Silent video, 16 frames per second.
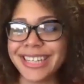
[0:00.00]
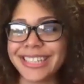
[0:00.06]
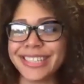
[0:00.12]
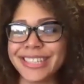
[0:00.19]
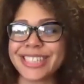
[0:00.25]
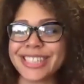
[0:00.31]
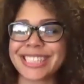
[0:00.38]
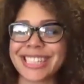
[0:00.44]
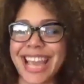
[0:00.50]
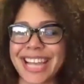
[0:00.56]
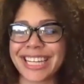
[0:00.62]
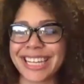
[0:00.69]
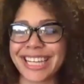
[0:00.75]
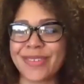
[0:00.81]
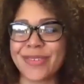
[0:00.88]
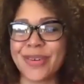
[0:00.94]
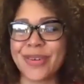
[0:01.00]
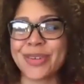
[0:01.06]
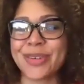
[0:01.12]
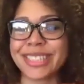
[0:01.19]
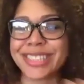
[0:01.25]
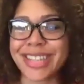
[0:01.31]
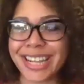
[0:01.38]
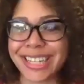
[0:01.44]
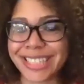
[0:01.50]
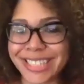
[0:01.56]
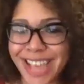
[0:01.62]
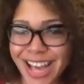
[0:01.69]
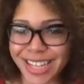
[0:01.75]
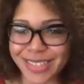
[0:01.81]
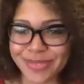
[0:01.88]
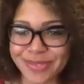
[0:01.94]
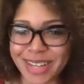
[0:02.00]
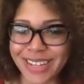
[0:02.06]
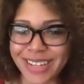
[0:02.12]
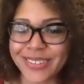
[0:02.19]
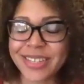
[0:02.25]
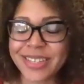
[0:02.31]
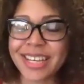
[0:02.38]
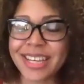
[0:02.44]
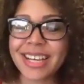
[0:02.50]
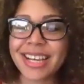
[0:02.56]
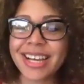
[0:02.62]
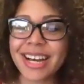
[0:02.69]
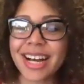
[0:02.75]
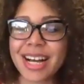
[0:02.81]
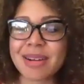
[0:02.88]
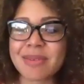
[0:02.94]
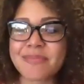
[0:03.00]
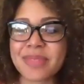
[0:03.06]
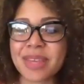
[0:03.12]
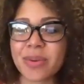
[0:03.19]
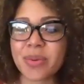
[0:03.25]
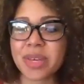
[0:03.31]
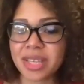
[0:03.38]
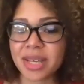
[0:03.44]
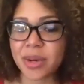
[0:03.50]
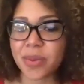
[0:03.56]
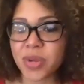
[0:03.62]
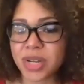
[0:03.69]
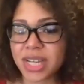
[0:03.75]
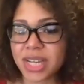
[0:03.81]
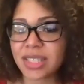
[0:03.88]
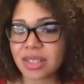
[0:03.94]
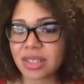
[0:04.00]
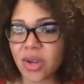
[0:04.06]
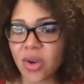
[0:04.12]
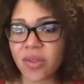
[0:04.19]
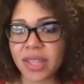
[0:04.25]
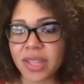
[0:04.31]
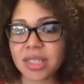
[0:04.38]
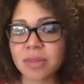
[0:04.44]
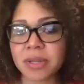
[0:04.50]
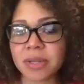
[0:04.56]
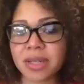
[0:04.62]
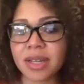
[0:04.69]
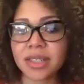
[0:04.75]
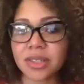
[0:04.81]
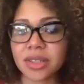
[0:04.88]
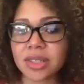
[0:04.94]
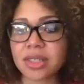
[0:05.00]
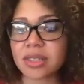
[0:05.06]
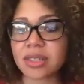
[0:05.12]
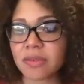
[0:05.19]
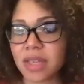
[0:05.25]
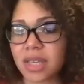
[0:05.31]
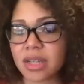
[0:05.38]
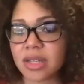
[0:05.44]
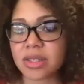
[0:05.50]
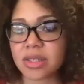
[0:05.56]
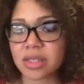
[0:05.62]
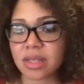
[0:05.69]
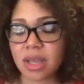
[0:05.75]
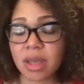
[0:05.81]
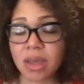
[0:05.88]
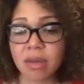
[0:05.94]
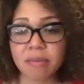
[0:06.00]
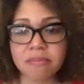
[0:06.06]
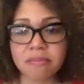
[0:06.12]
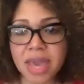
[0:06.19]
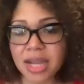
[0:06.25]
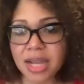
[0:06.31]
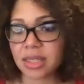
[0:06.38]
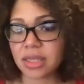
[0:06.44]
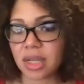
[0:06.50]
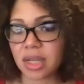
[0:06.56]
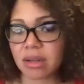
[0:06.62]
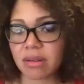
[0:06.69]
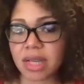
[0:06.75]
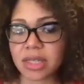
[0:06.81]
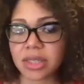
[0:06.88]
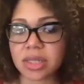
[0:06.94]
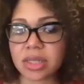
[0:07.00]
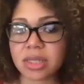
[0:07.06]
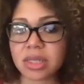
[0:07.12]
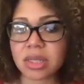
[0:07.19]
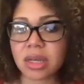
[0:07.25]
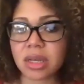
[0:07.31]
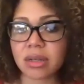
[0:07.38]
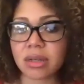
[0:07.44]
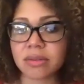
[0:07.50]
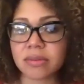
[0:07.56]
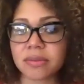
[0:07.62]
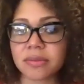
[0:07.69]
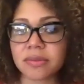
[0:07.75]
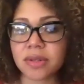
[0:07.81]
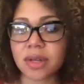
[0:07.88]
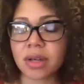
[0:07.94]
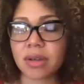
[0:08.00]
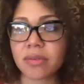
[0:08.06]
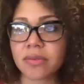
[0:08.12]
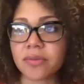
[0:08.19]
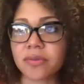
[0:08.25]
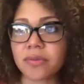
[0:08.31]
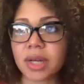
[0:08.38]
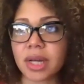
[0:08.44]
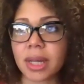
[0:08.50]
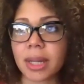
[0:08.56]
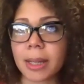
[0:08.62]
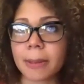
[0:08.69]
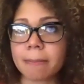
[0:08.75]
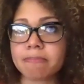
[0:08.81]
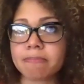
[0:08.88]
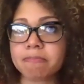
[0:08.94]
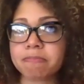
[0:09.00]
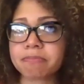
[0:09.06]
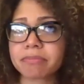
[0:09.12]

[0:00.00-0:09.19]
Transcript: understanding what we're trying to talk about. Um, and we, we need to know that it's been hundreds of years, many generations of, of, um,